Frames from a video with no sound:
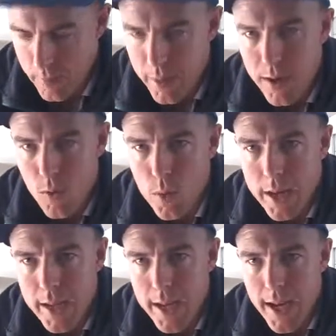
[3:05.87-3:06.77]
but it
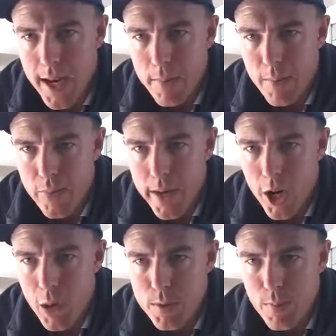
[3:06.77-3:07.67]
really it
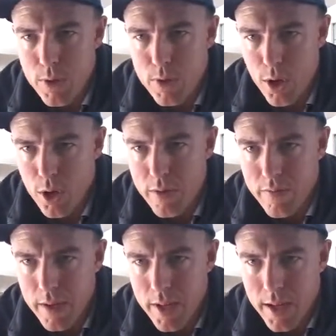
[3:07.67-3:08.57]
helps
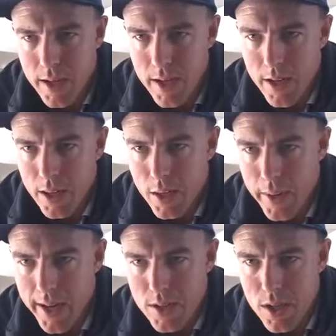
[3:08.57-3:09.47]
preserve the
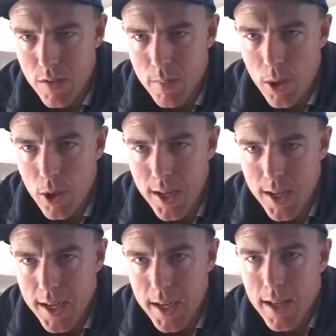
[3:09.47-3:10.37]
parts of your
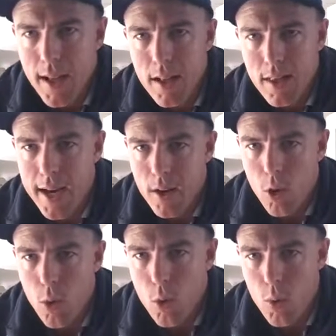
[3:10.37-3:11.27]
body that are
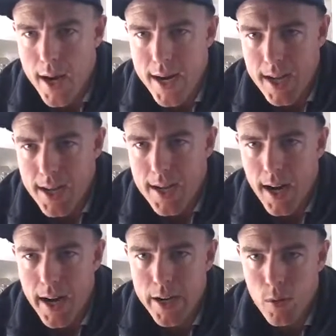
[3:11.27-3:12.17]
already
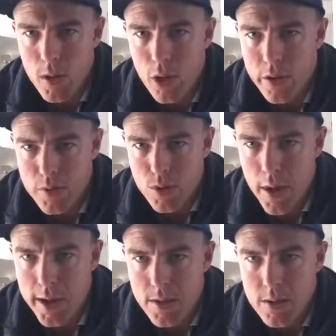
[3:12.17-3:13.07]
under a lot of
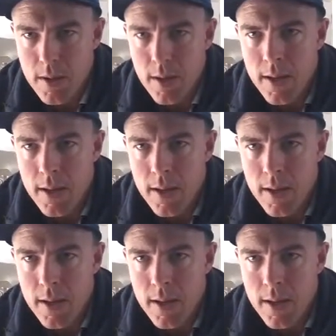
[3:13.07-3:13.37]
stress,